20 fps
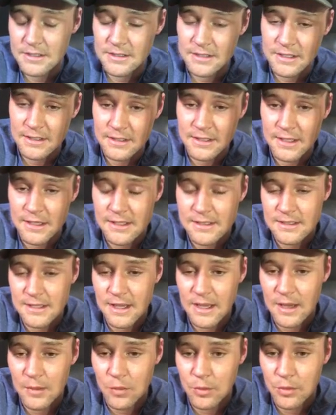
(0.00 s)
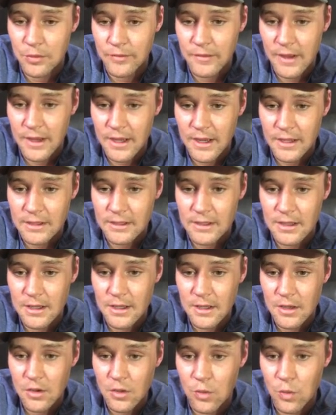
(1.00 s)
that DSK will provide
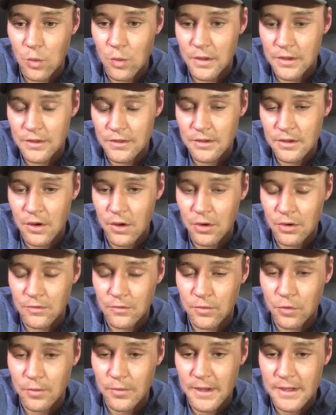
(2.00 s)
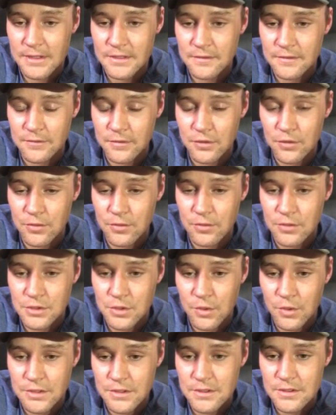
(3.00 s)
with carnivore-based food
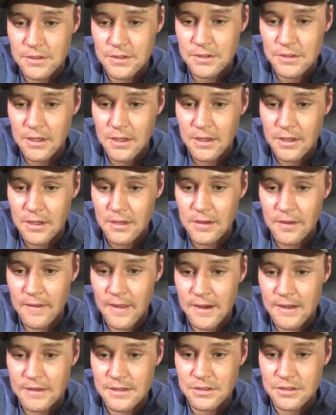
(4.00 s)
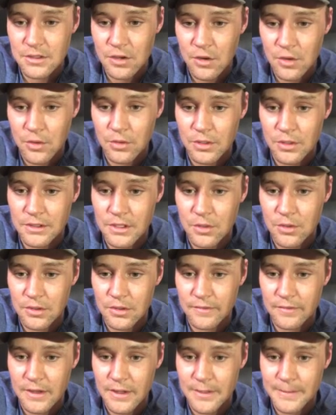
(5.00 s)
choices, and that is totally
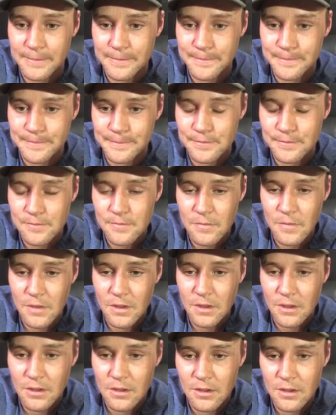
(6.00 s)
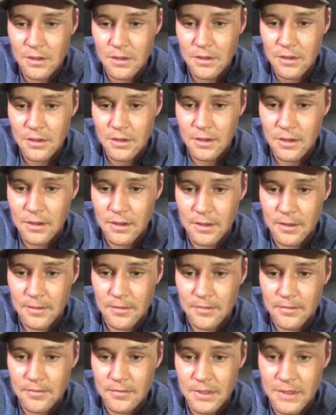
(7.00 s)
fine.
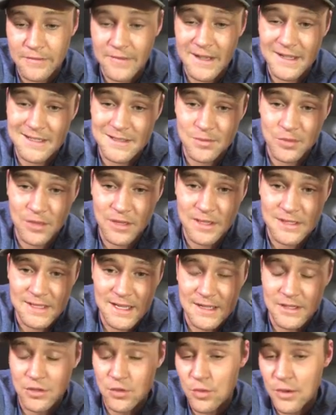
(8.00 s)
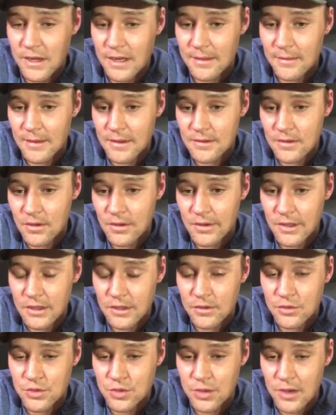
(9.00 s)
In fact, it's pretty easy. I do recommend though that
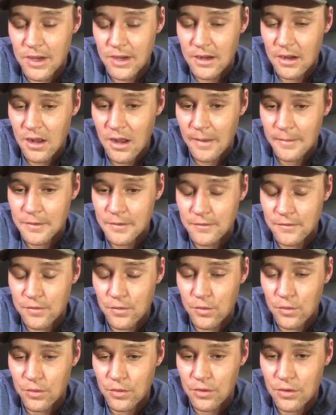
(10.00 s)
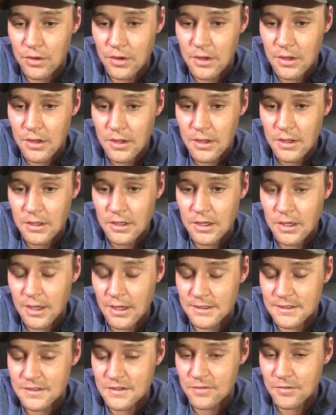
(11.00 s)
you try and opt for
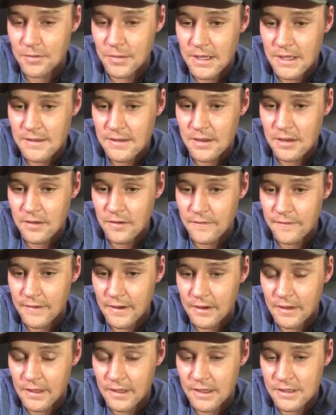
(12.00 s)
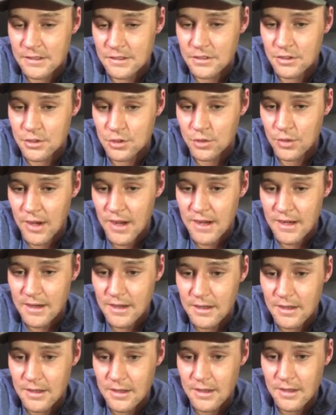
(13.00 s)
cuts of meat that are fairly easy to track.
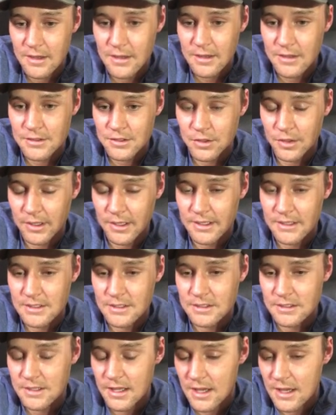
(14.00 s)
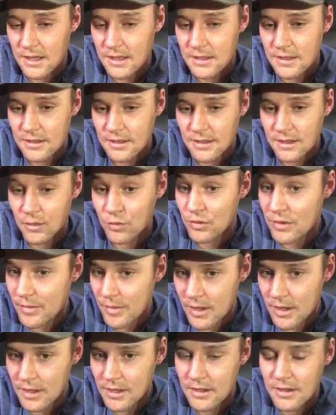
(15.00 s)
So like a steak, like a
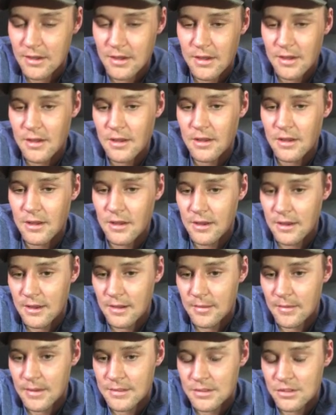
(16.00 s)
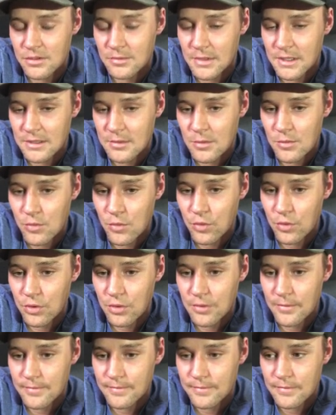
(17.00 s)
ribeye, it's going to be a little
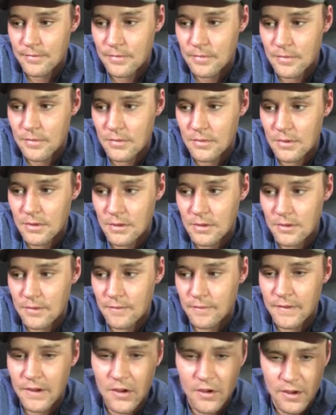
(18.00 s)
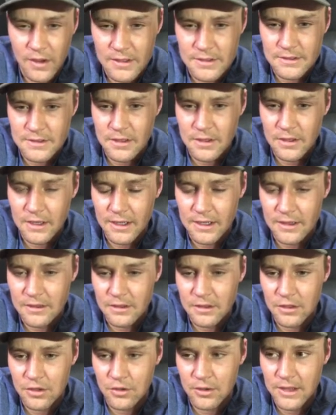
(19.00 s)
more variance there. Like
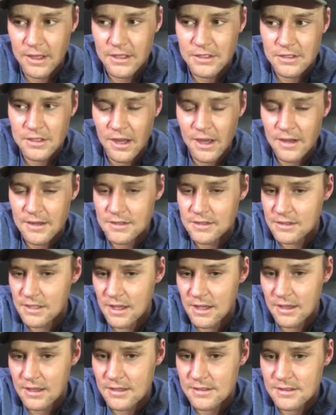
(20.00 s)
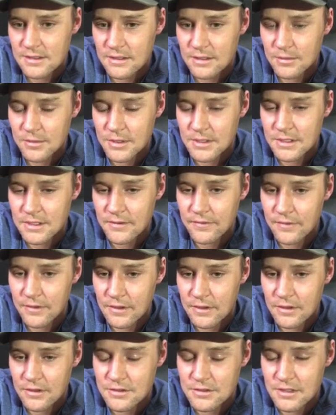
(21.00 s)
each cut of steak is a little bit
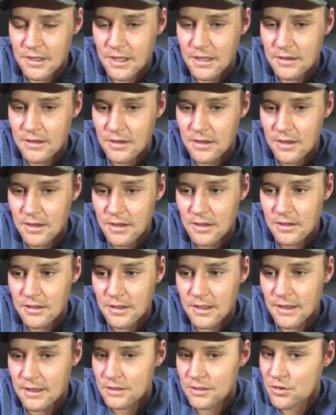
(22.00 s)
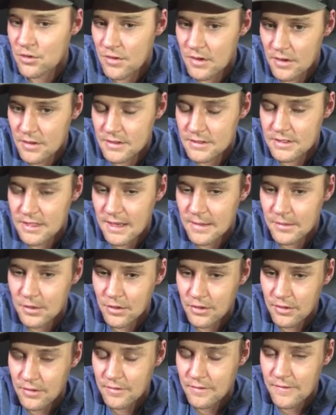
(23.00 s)
different. There's not any two that are the same.
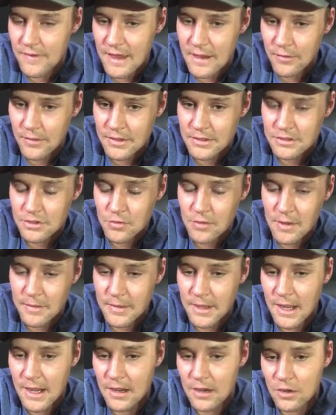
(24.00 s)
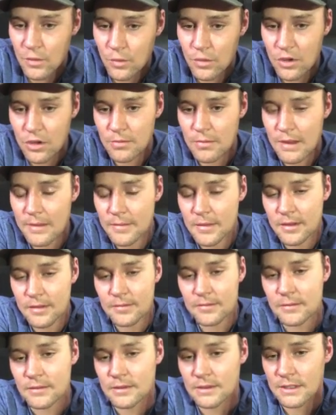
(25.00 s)
The fat ratio might be higher on one, might be
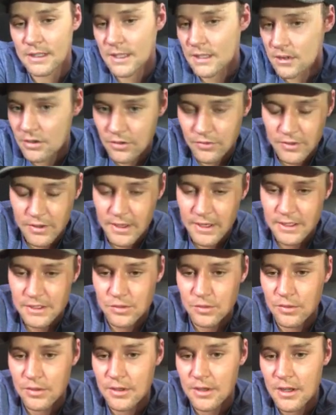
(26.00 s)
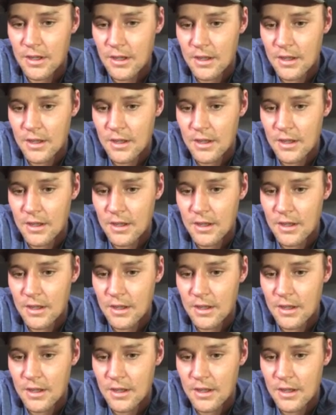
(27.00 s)
leaner on the next one.